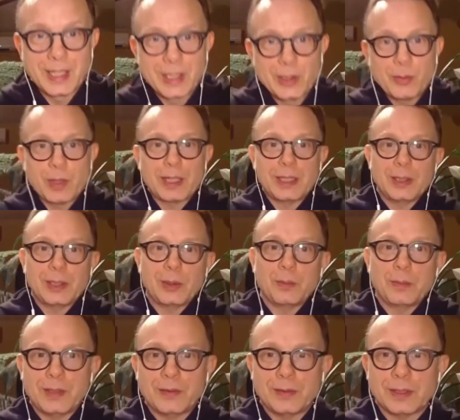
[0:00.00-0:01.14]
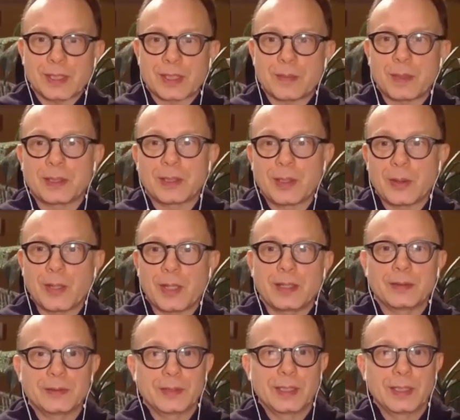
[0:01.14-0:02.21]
You want a little mindfulness bell to go off.